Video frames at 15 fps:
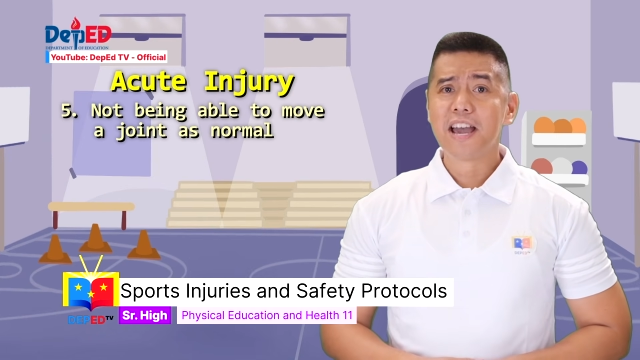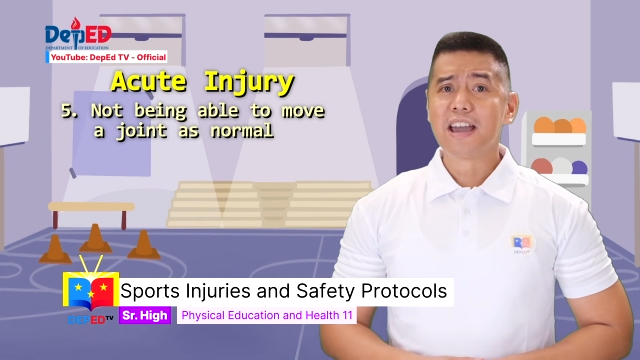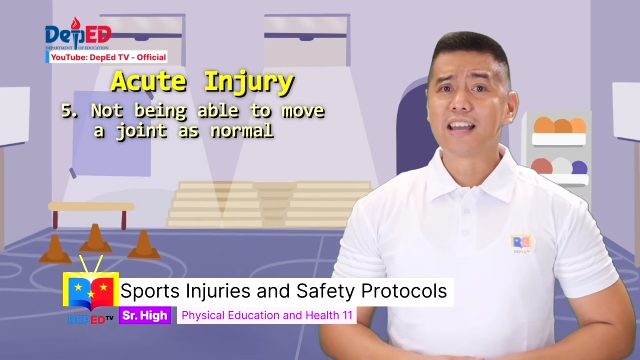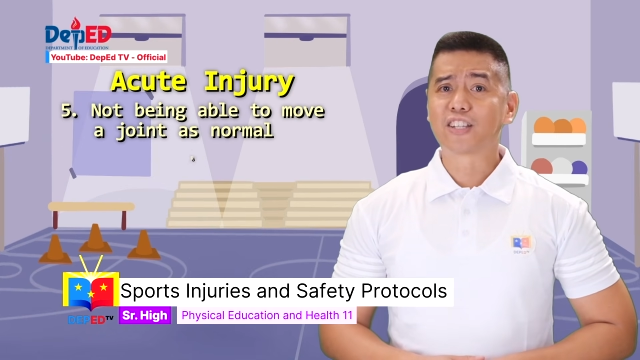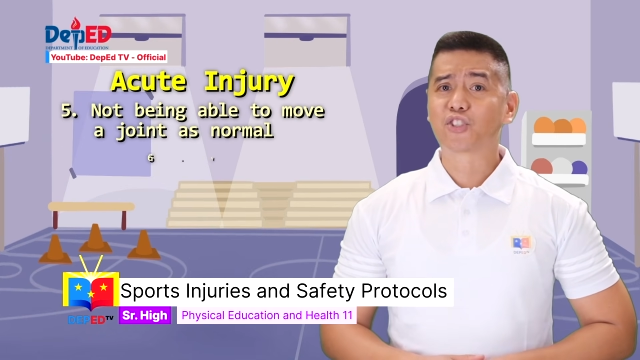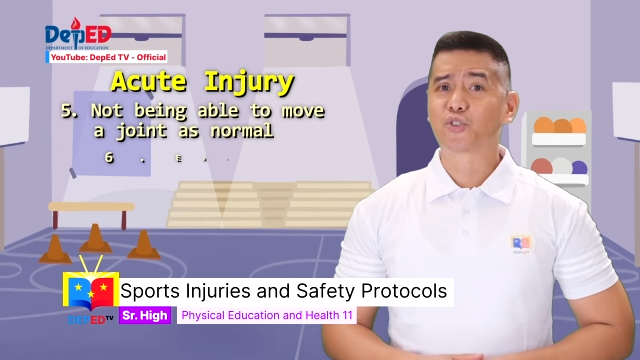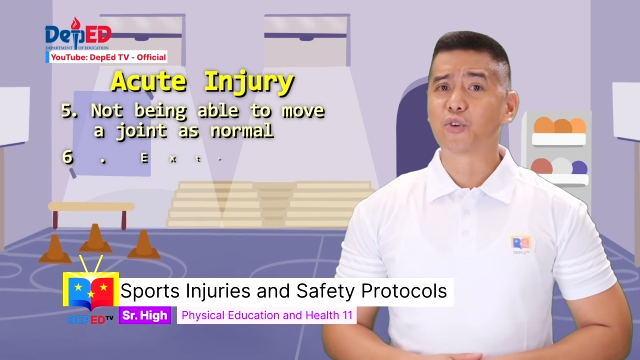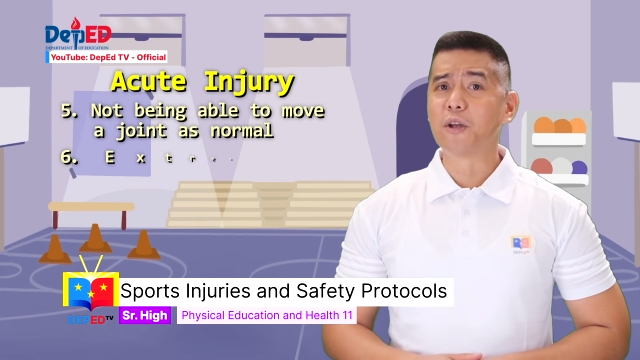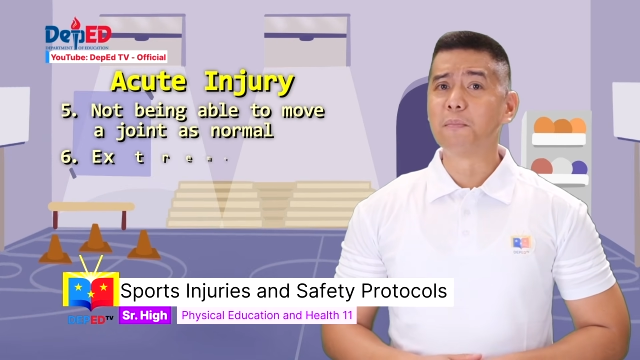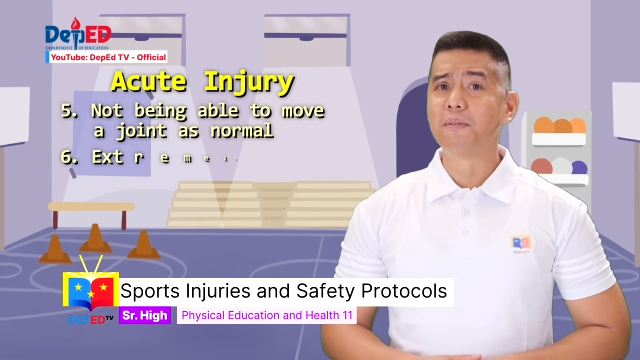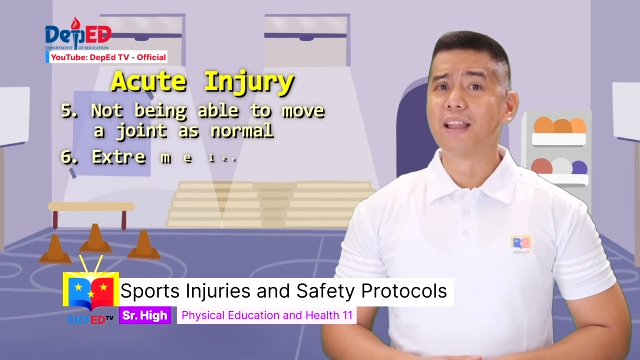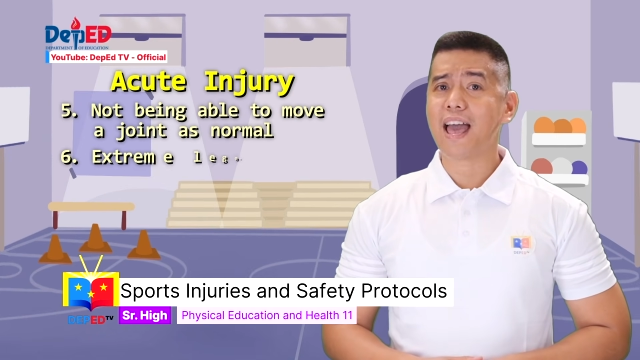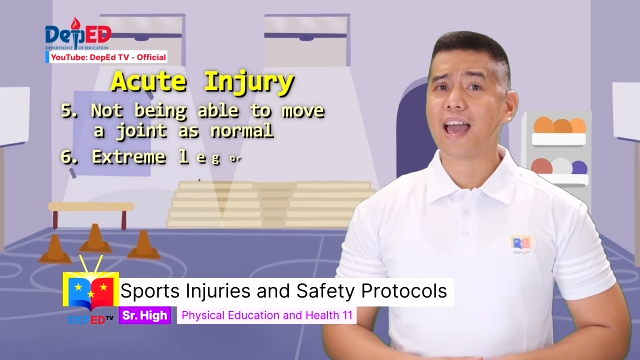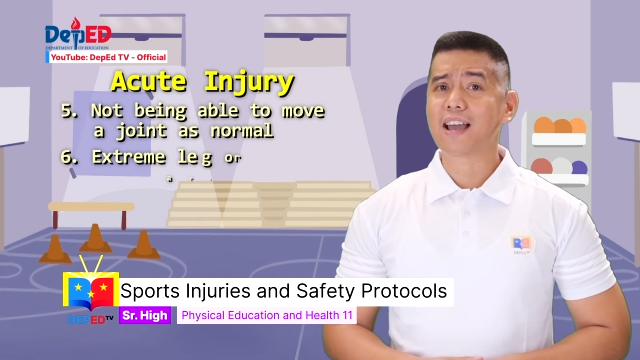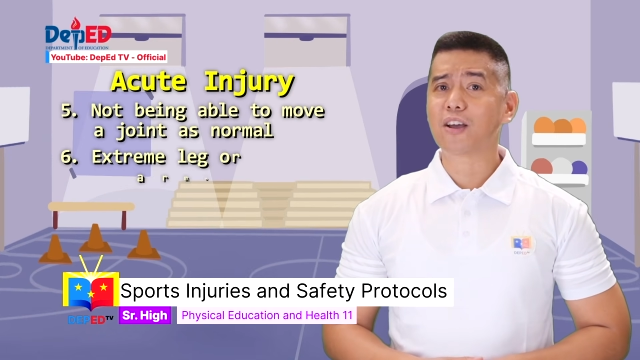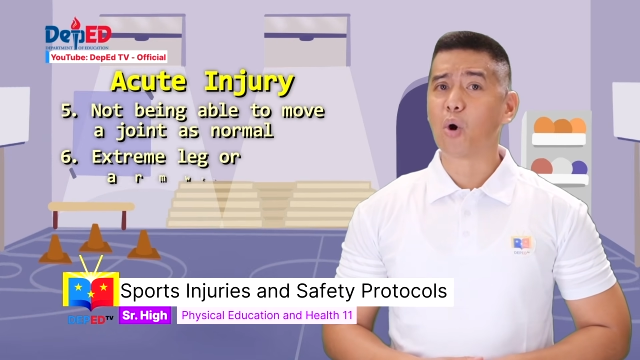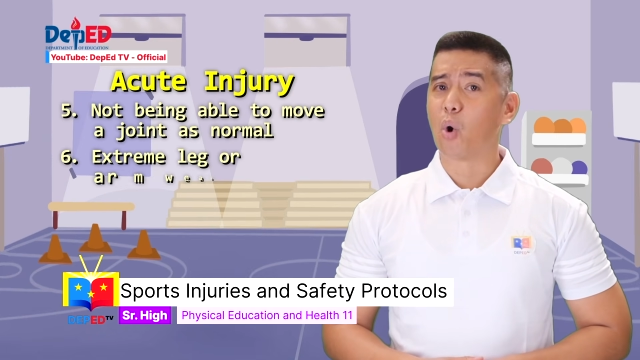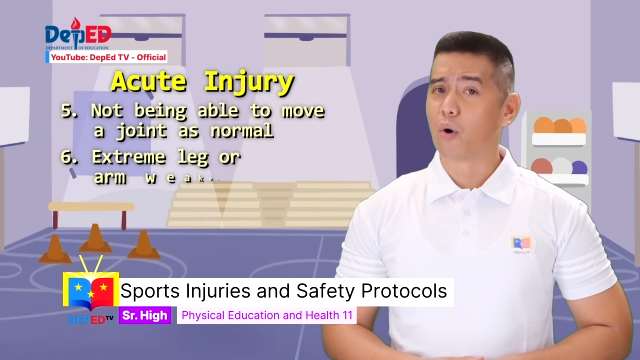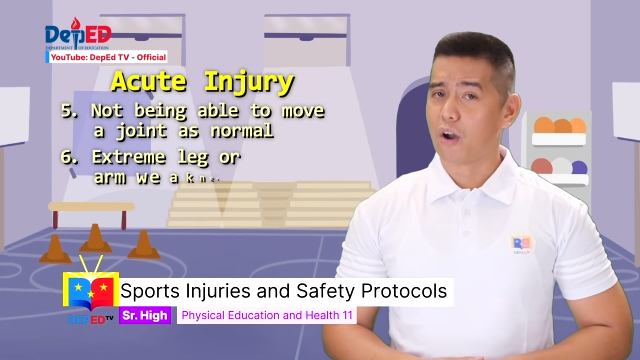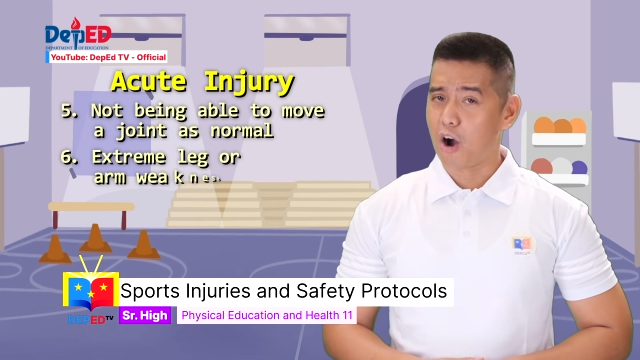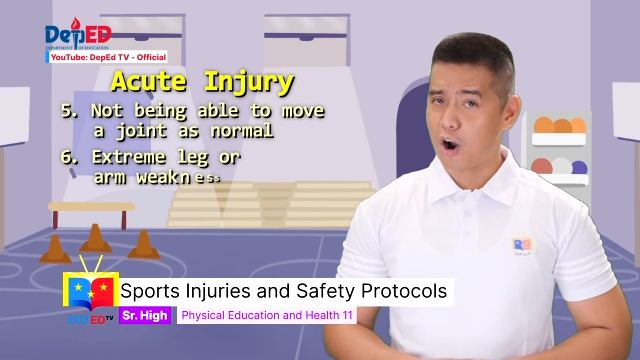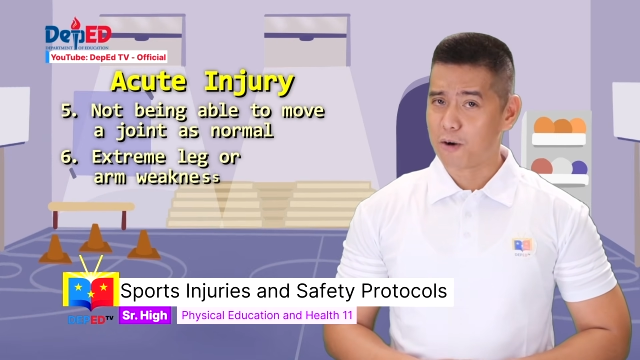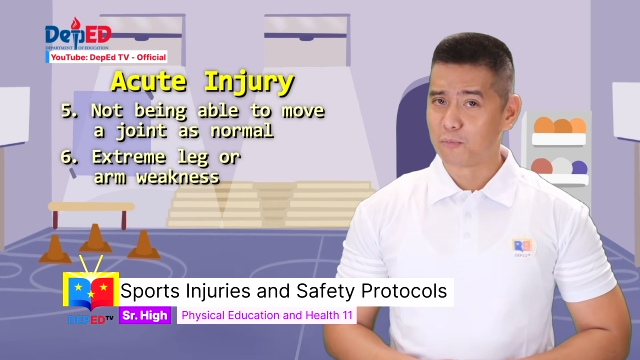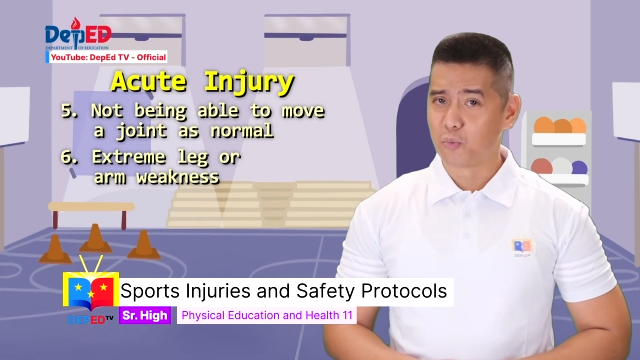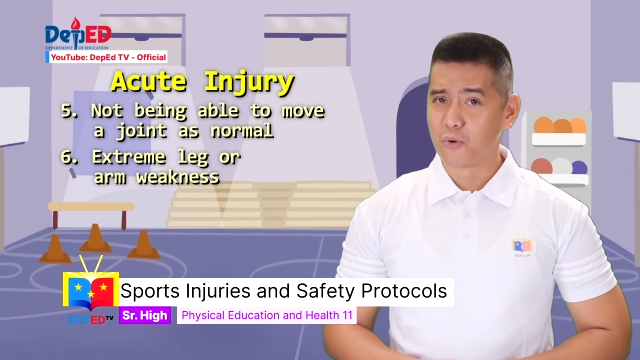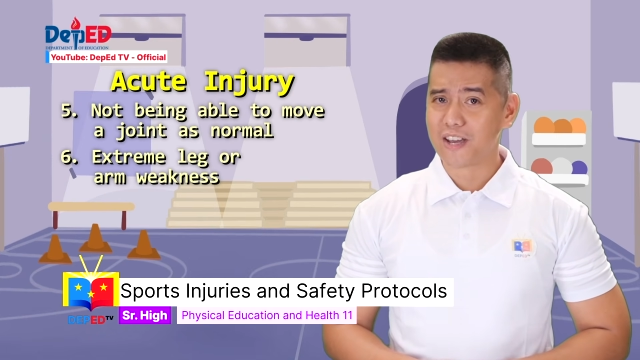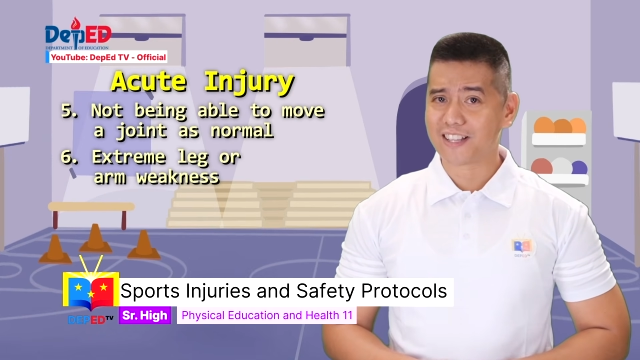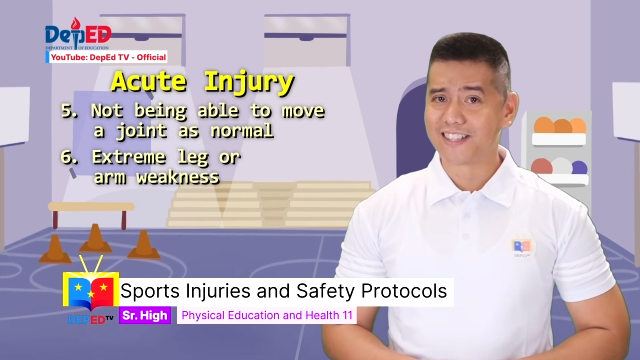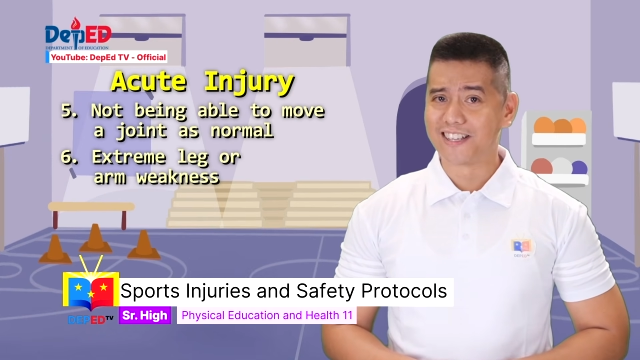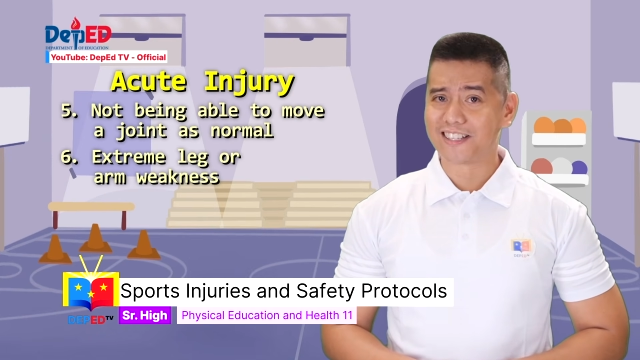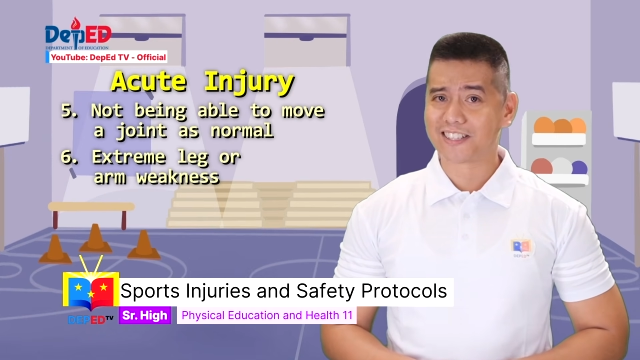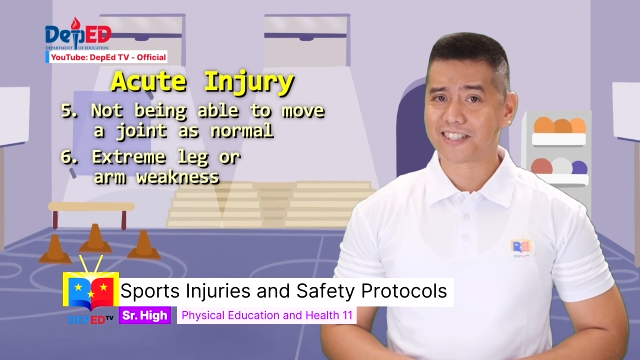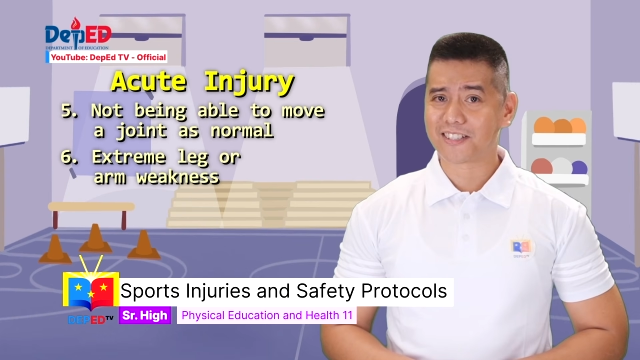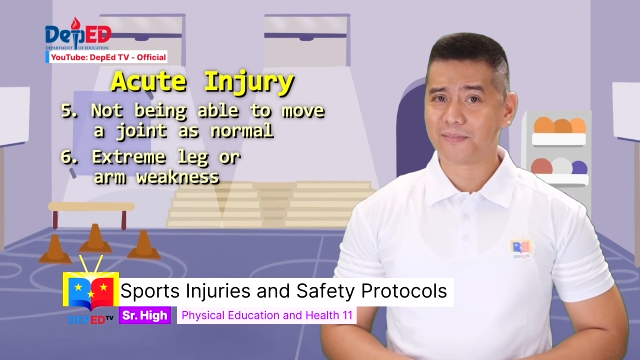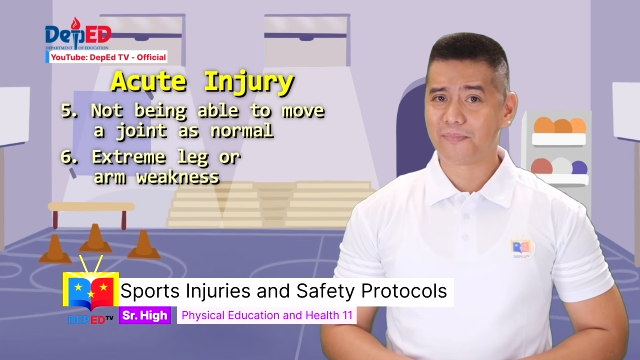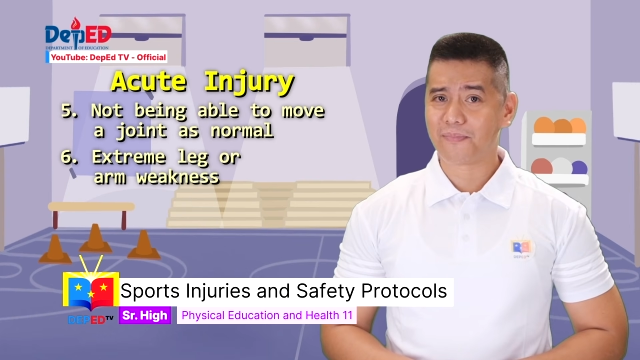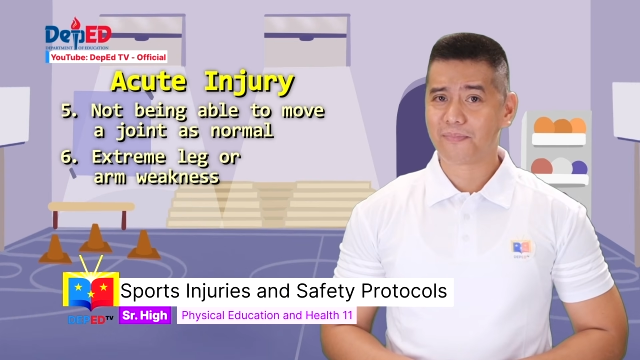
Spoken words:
extreme leg or arm weakness,